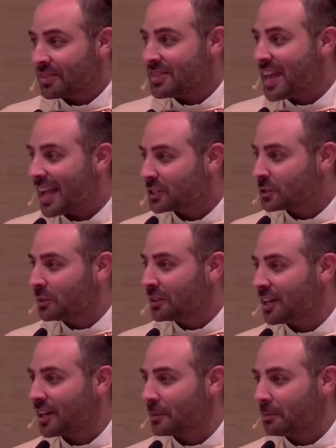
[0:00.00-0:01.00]
that's when
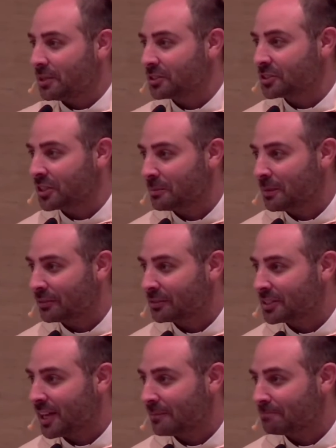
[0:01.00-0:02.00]
God appears on the
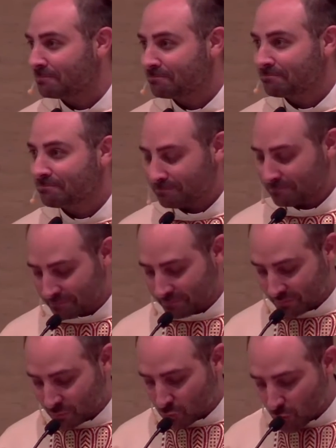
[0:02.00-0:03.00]
mountaintop,
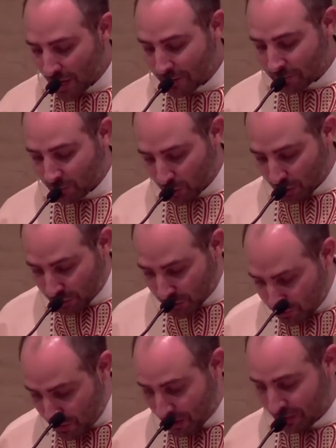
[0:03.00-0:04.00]
right before those
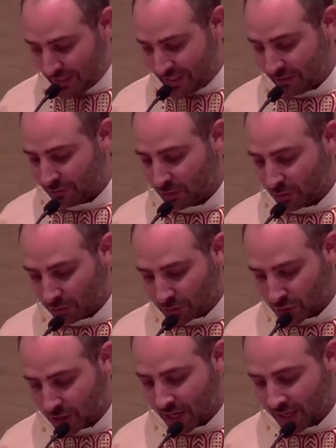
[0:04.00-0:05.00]
very difficult,
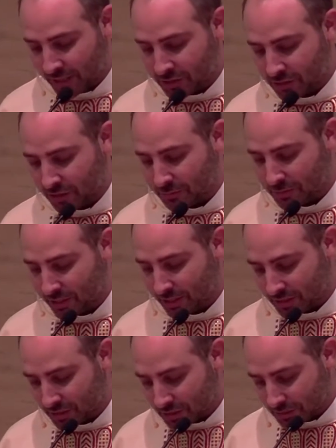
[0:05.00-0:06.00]
trying
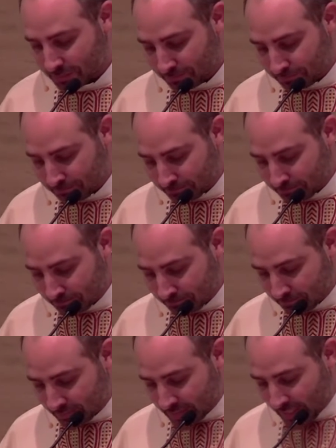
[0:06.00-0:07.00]
circumstances.
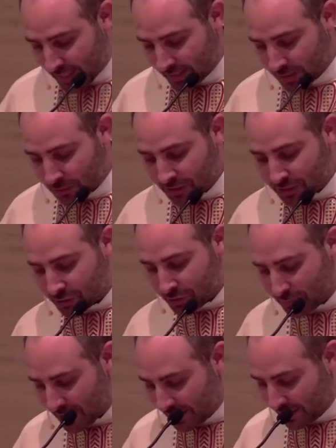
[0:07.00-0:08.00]
I can only
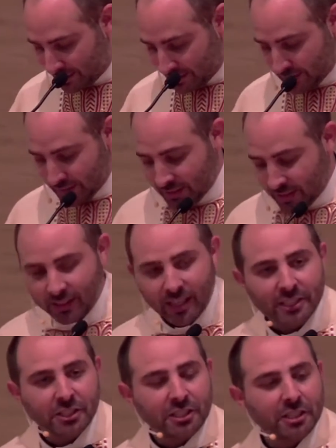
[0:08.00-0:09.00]
assume that
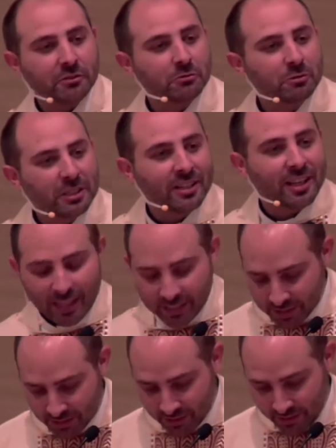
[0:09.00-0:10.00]
Elijah didn't
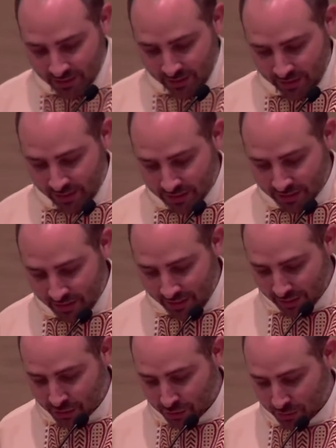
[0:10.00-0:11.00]
realize this
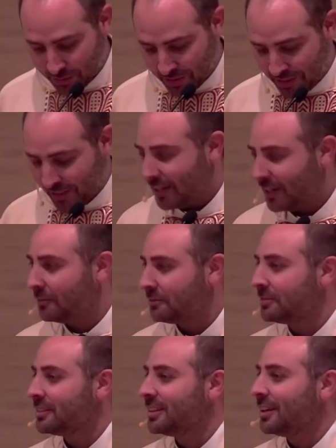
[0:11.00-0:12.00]
history
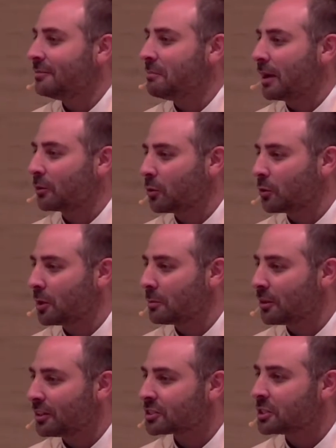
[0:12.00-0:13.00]
of Mount Horeb,
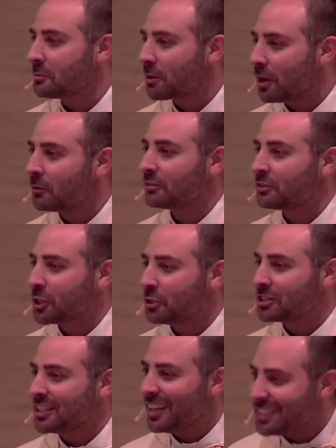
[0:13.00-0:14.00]
or else he probably would have
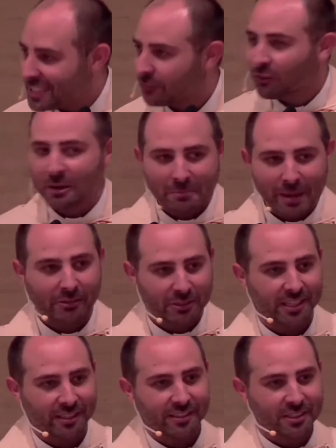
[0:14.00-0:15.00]
chosen a different
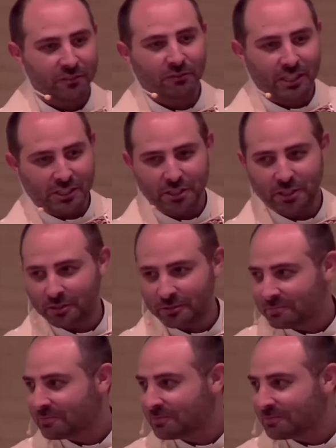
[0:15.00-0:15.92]
mountain to flee to,